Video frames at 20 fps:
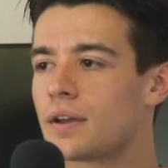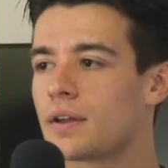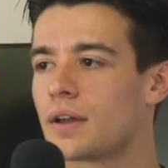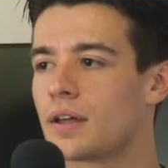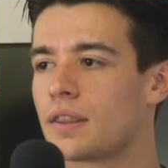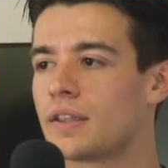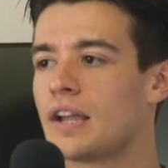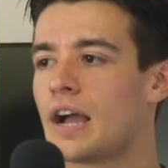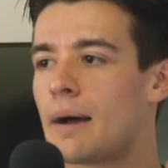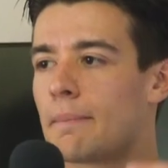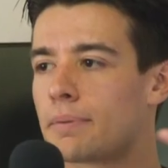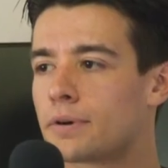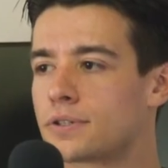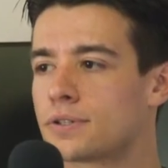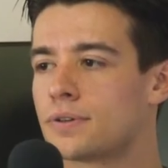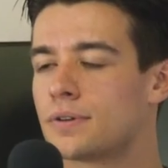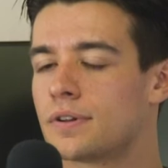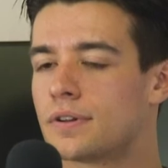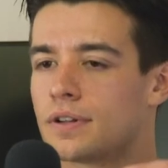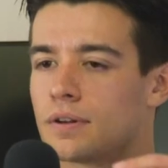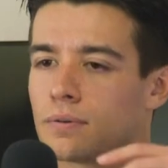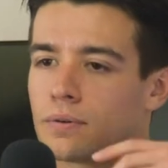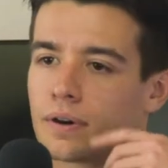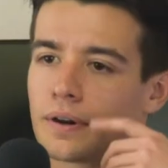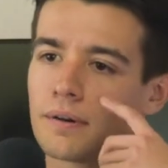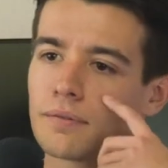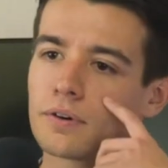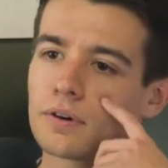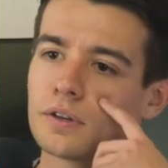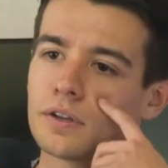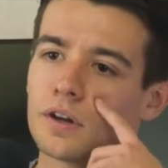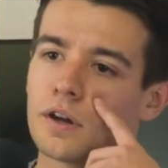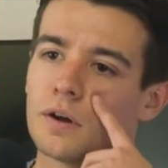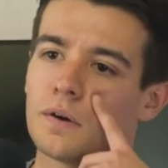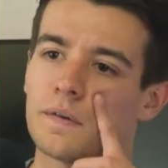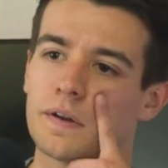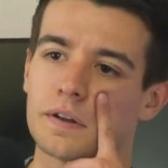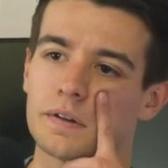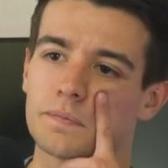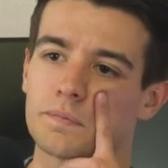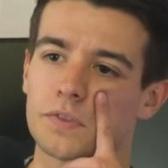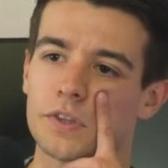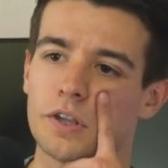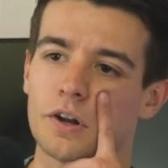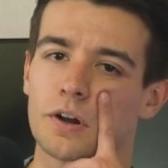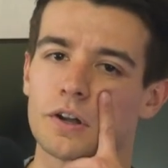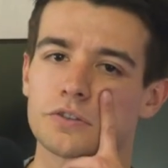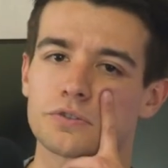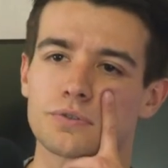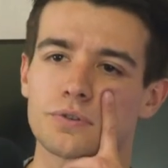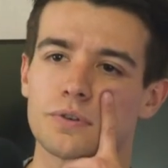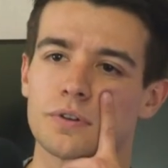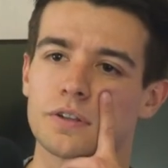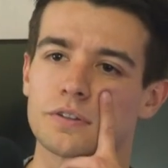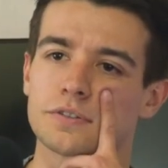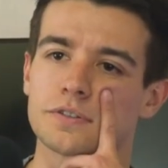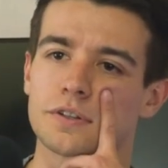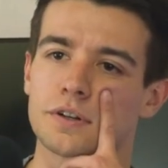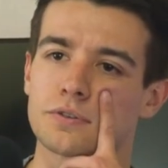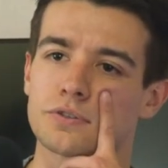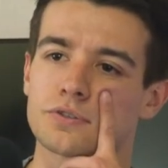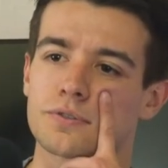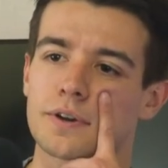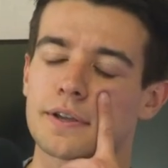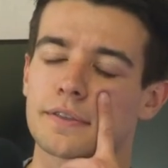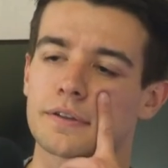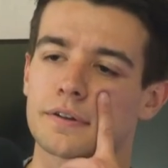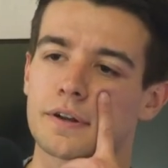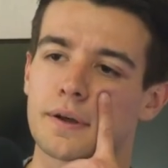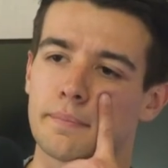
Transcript: yeah, and the opportunity, the opportunity whatever, you know. That. And you know, it's true. It's you know, strength and